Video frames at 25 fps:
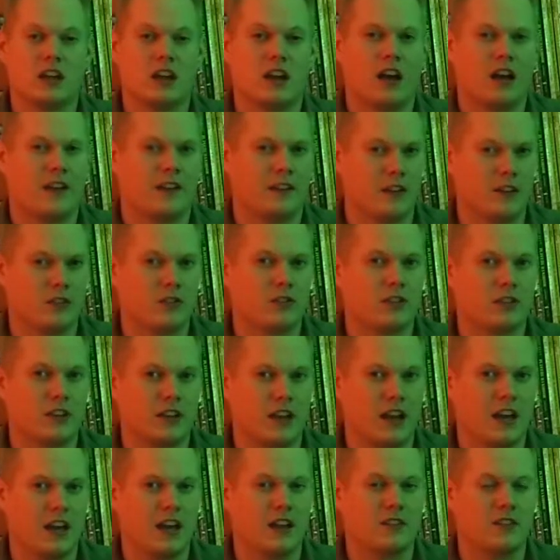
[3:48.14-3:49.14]
an elder
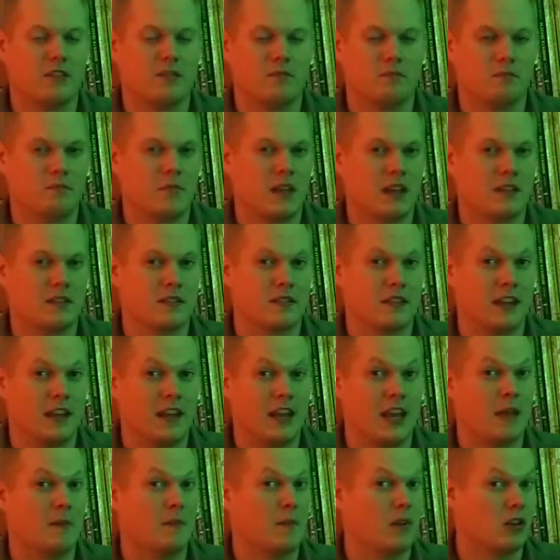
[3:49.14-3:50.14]
god makes the
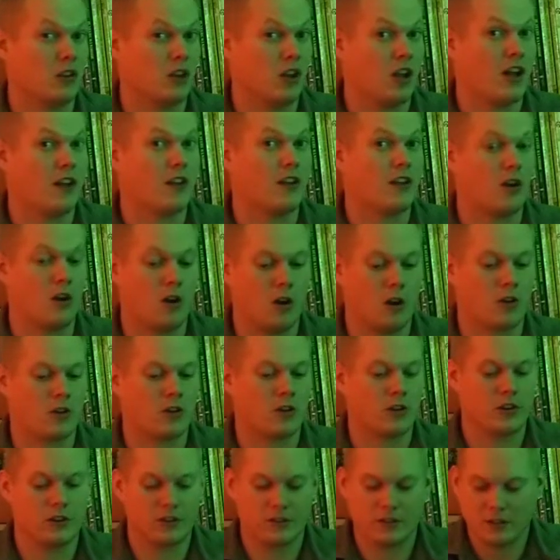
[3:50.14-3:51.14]
game a lot
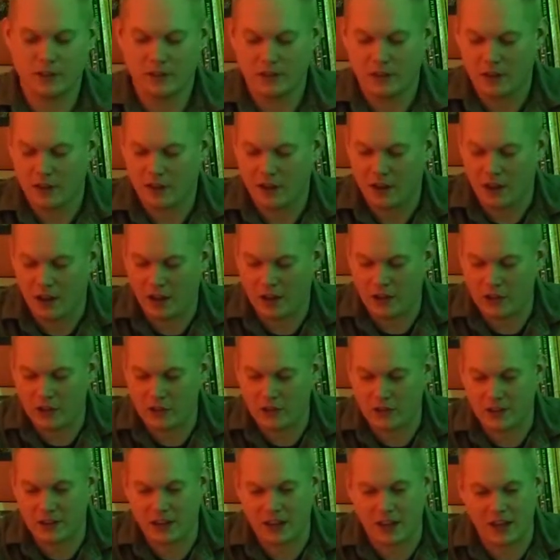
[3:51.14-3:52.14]
harder. And you
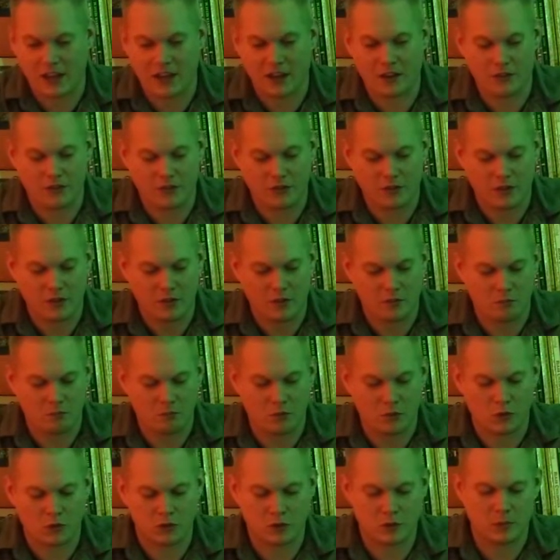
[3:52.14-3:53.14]
can have
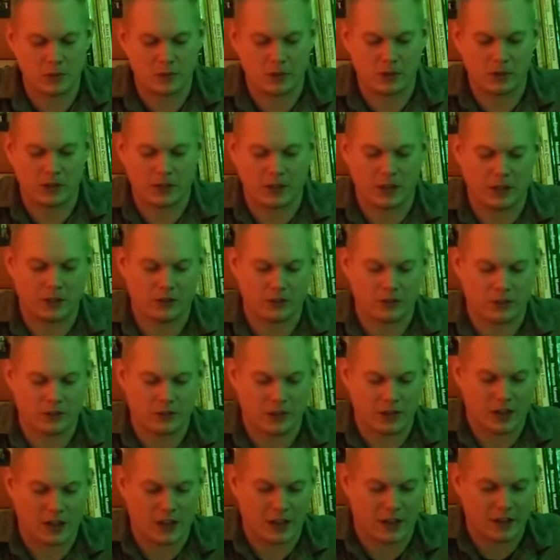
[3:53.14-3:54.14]
multiple elder
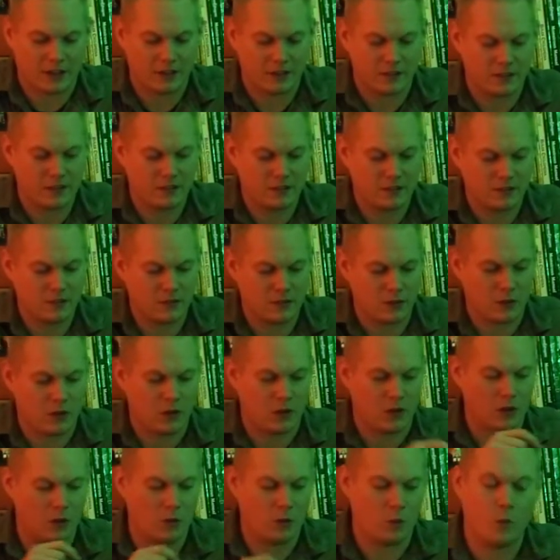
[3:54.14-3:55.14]
gods
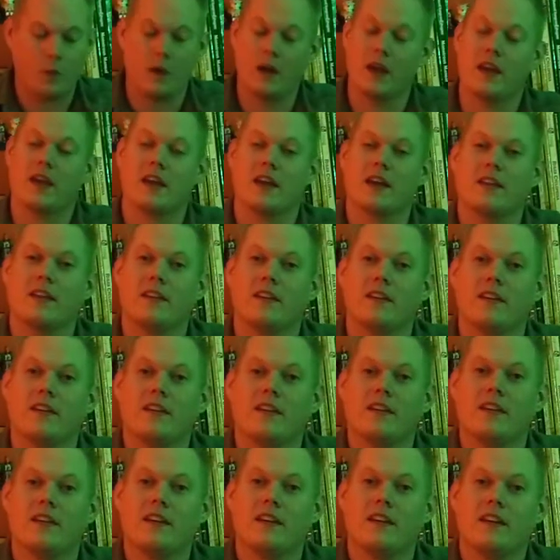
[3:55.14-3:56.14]
waken,
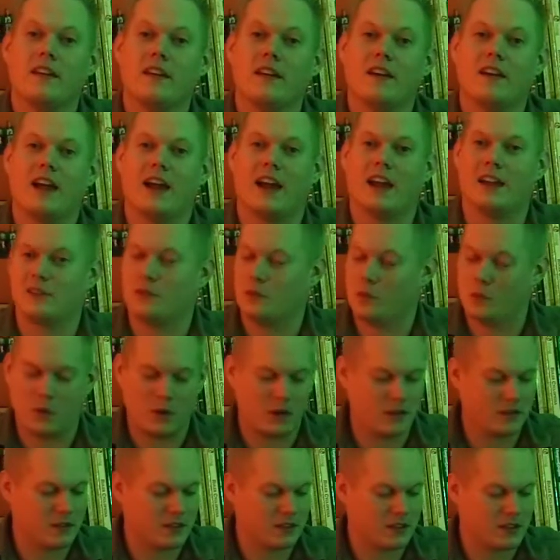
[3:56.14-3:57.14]
and
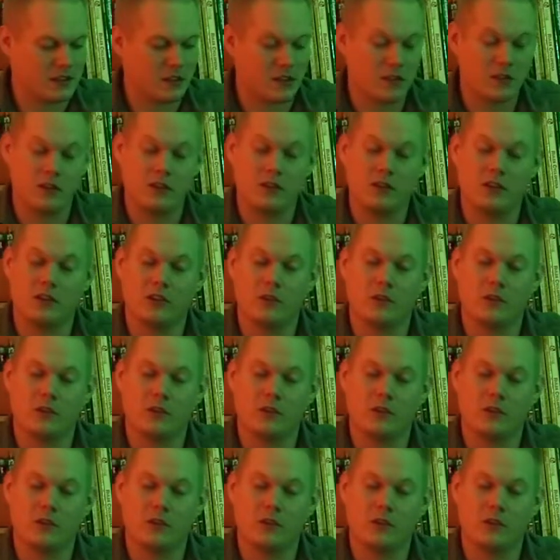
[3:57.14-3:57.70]
once Cthulhu